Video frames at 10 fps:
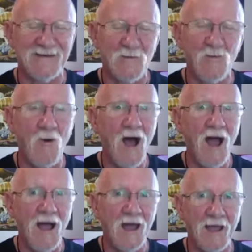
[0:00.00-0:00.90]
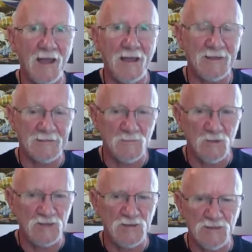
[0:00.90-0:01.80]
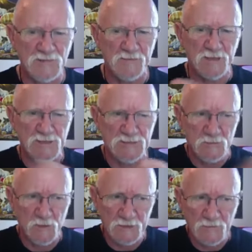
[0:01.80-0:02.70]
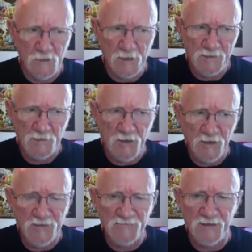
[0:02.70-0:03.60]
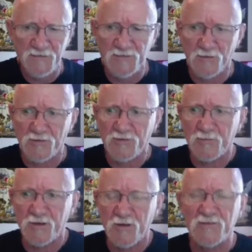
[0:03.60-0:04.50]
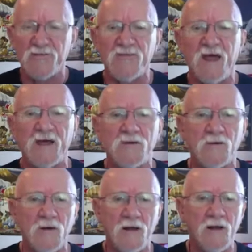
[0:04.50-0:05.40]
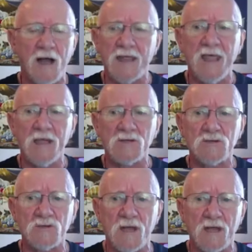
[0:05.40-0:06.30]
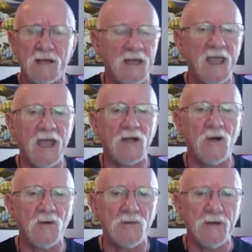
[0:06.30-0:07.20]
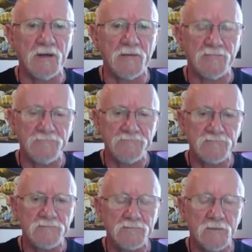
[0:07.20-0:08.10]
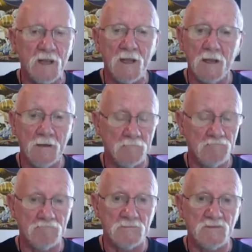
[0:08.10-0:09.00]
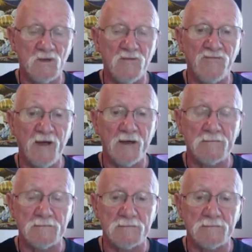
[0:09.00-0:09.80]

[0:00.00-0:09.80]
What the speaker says: Why we do this? Because it's because of this, or it's because of that, or I can't do that, I can't go there. It's all fine.